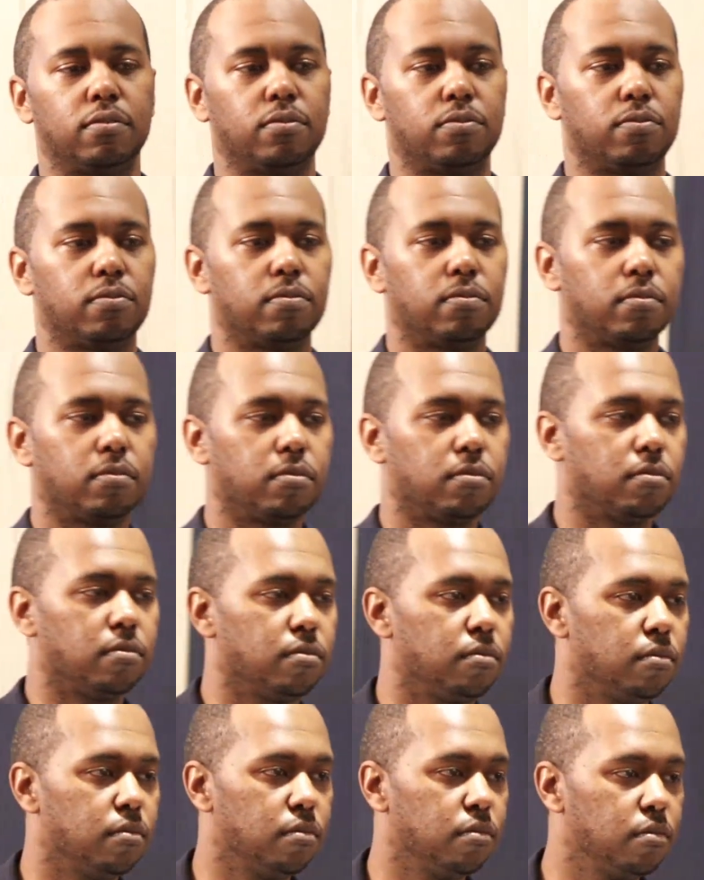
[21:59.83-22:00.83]

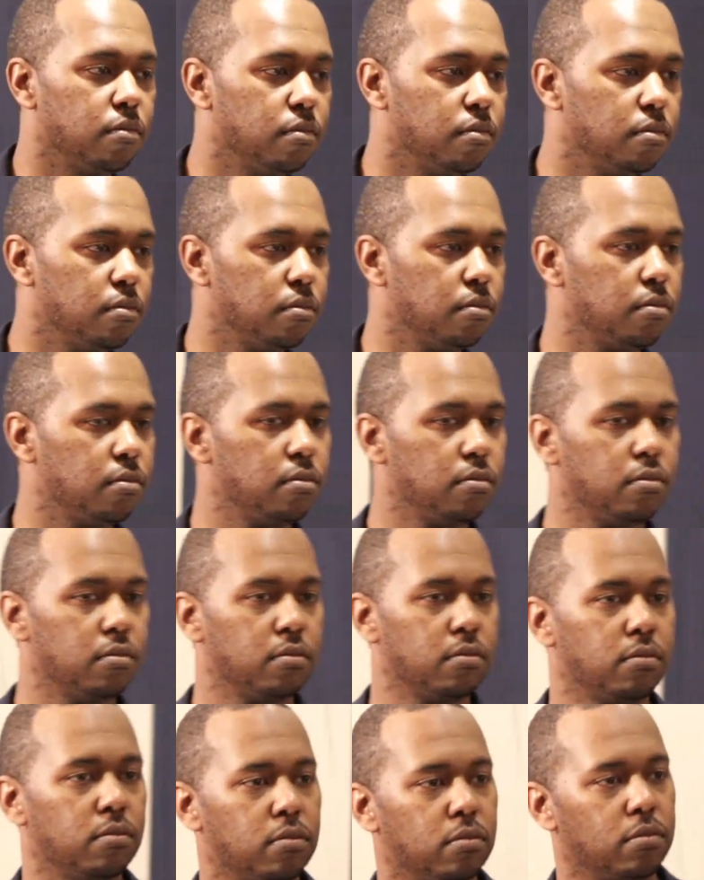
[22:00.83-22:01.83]

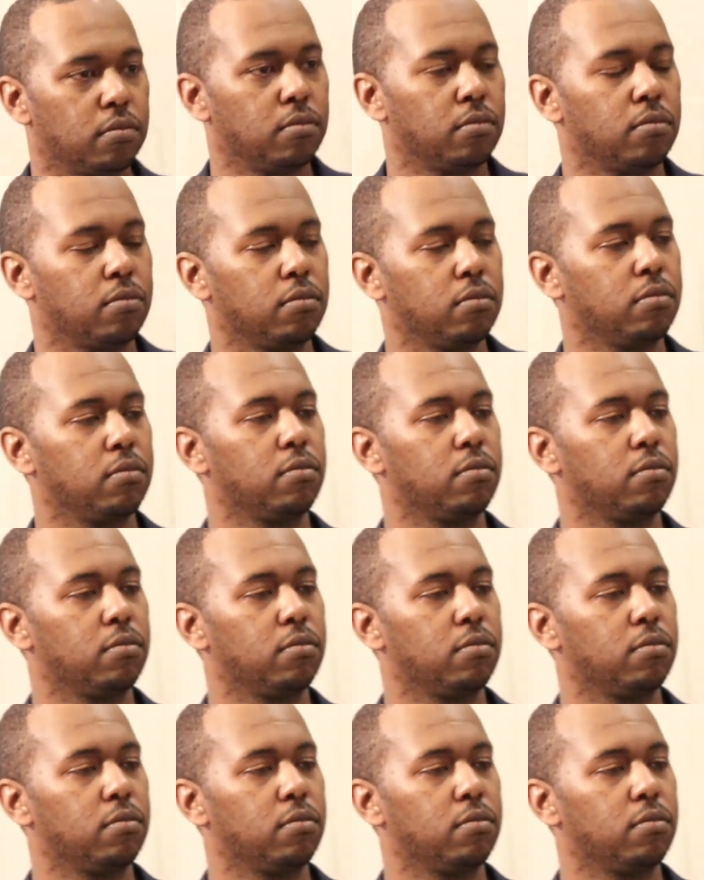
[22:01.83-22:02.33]
(no one is talking)